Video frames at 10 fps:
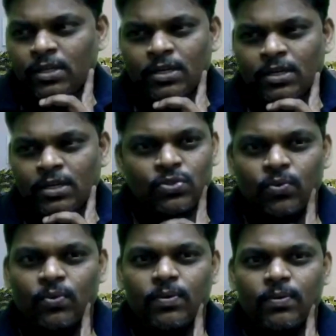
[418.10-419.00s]
is
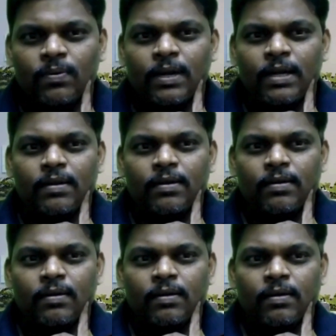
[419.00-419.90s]
sure, right?
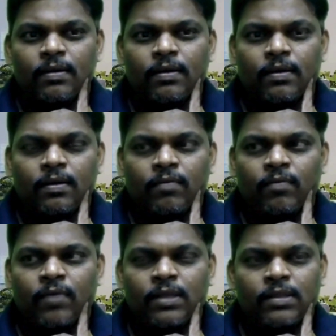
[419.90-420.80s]

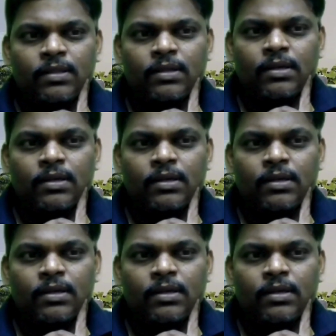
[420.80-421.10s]
One thing